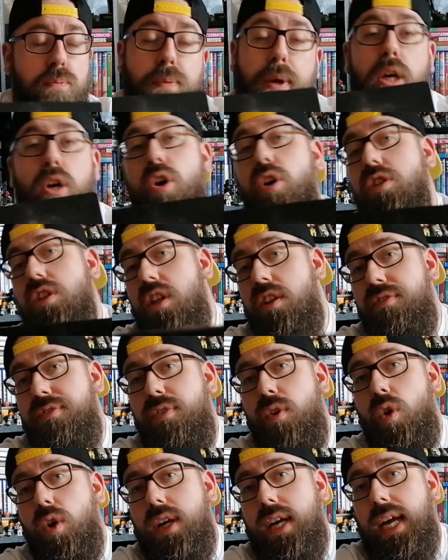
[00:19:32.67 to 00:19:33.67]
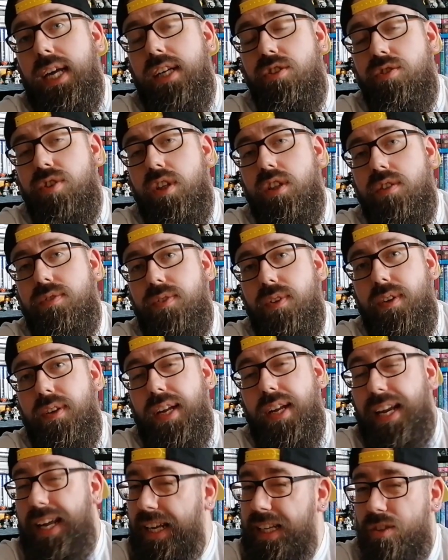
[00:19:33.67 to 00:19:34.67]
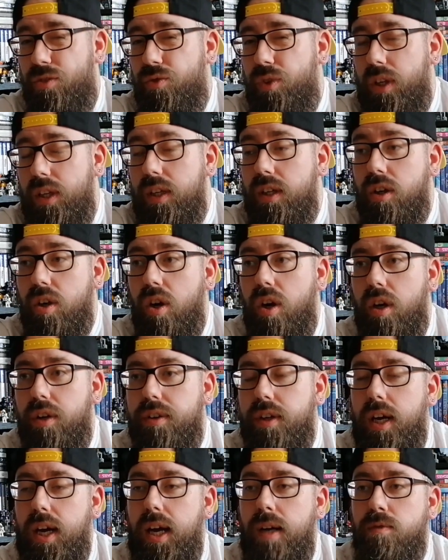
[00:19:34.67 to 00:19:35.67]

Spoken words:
Because of the 4K transfer, and it is really good.